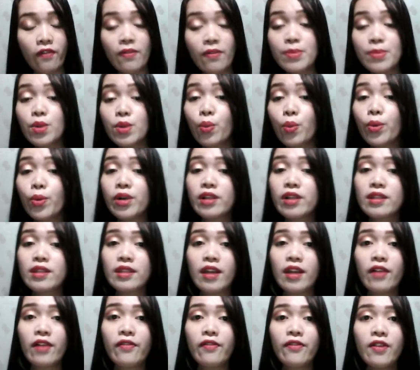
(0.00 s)
From the word
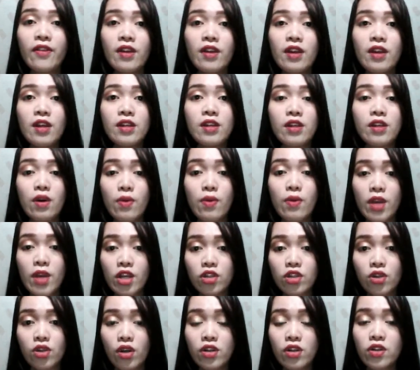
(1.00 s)
itself,
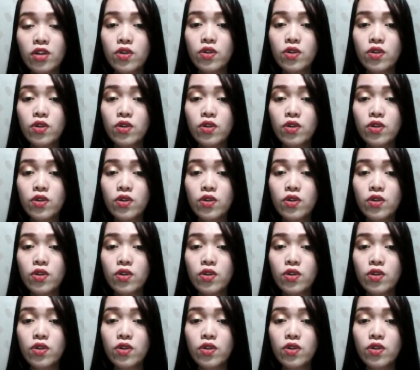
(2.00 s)
narration,